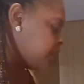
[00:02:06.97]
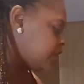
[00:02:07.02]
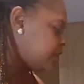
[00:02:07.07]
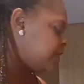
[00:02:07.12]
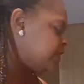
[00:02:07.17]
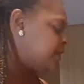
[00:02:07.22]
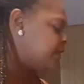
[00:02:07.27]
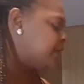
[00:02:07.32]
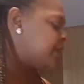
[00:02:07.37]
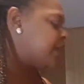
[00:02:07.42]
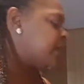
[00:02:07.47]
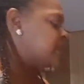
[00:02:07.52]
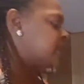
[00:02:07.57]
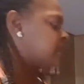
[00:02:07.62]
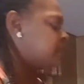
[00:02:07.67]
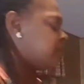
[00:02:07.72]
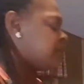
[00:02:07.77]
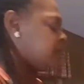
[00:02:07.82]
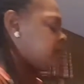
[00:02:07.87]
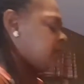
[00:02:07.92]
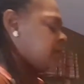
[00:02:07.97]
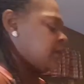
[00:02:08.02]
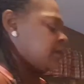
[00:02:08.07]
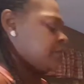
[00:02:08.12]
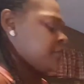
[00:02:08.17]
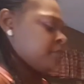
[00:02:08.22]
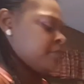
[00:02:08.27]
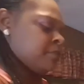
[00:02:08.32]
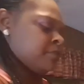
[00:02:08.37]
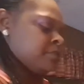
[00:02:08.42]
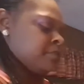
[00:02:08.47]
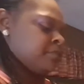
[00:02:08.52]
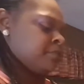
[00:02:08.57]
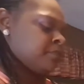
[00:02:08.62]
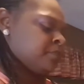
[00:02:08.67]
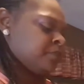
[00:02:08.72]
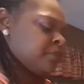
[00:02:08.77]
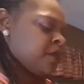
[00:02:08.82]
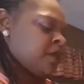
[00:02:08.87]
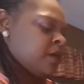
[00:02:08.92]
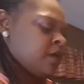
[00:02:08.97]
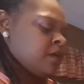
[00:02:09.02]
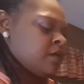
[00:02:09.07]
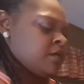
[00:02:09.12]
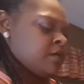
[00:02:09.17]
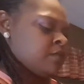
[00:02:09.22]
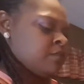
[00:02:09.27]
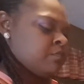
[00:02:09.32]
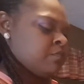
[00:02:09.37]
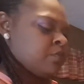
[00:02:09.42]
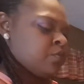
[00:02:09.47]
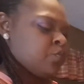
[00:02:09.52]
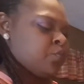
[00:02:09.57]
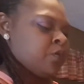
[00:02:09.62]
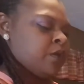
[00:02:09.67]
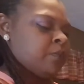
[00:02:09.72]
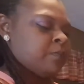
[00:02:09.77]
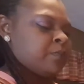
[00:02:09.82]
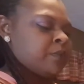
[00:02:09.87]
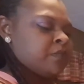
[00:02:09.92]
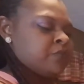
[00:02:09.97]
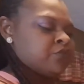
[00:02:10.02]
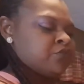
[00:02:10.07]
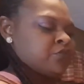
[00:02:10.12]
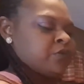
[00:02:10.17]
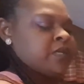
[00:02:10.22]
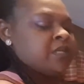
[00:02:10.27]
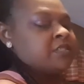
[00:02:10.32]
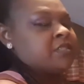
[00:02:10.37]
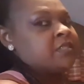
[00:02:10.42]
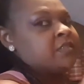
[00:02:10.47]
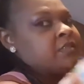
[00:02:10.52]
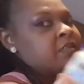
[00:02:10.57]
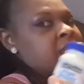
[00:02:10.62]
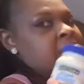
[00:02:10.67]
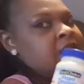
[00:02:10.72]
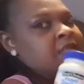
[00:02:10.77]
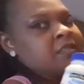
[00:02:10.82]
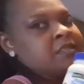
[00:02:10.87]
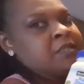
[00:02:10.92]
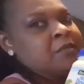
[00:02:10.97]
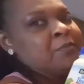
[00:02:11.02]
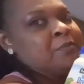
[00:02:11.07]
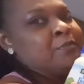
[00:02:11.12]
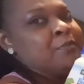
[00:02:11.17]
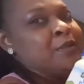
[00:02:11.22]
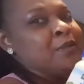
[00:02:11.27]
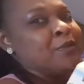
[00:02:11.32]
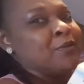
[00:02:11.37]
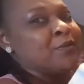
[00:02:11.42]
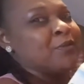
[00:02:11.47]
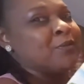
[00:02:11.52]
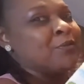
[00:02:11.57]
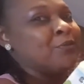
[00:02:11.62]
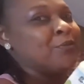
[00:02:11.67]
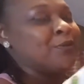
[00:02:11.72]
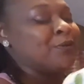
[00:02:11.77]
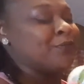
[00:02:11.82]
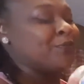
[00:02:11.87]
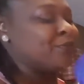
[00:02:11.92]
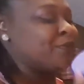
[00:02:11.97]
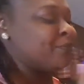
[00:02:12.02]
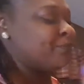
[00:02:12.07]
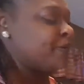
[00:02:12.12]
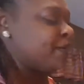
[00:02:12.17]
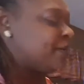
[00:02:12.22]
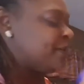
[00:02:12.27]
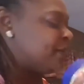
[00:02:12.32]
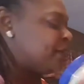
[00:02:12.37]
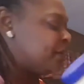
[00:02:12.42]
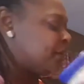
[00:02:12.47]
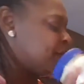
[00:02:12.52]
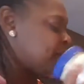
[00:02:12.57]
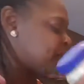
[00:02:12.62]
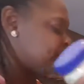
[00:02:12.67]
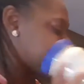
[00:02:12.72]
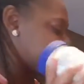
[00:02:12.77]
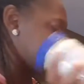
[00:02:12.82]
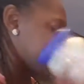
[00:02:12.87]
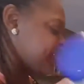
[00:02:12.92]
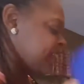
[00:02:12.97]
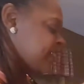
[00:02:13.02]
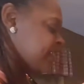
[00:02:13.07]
And then I got some whipping dressing, like some Miracle Whip for my tuna.